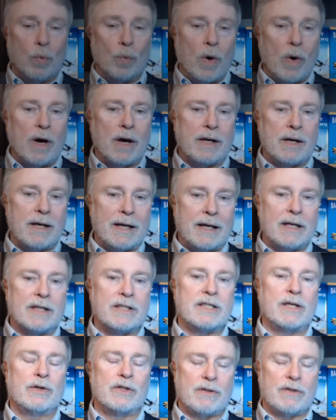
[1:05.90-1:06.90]
one in a
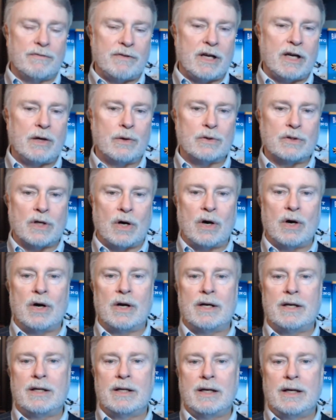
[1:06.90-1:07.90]
series of videos
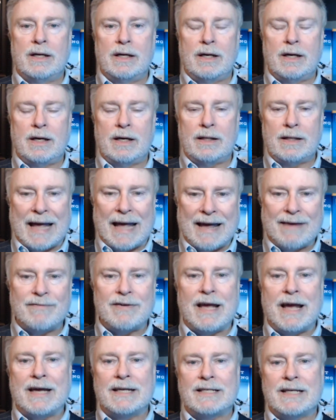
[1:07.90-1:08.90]
on
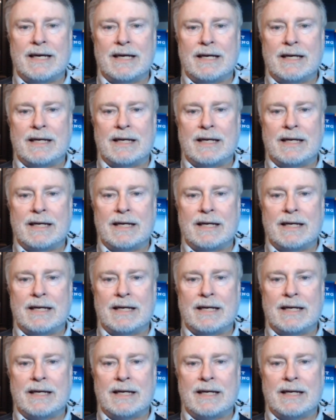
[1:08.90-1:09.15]
Aviate,